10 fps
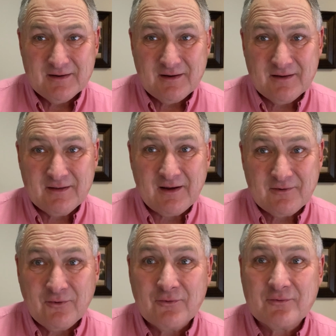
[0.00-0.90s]
in that
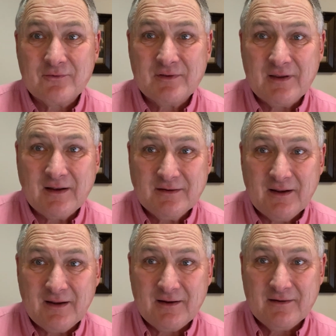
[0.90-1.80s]
culture, in that
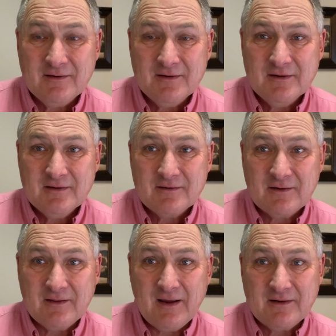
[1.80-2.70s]
day,
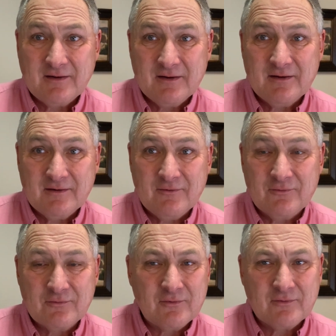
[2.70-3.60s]
to that king who
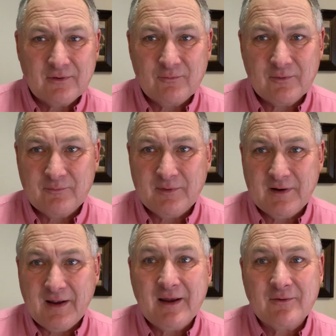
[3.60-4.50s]
certainly would have been
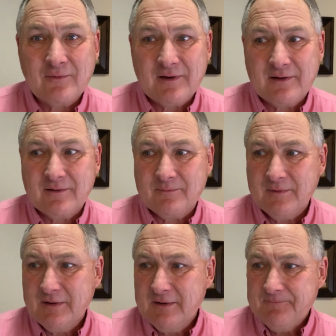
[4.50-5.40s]
angry at him.
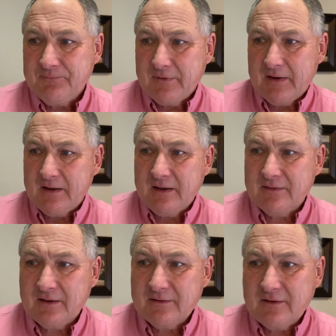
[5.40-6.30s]
And
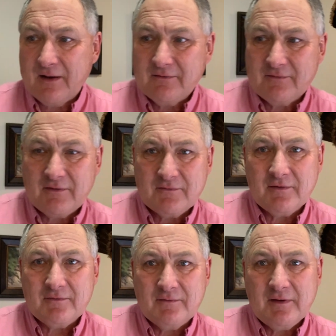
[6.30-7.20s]
then God says
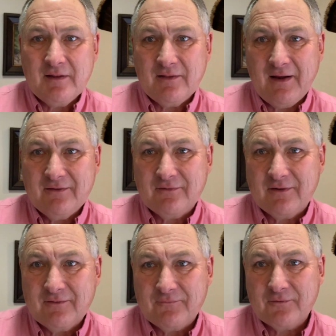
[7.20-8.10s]
to Elijah
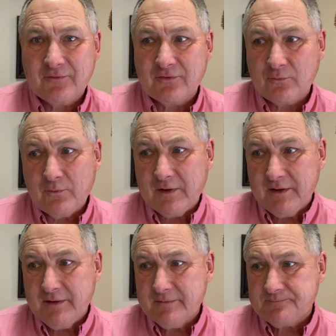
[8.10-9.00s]
in verse 3,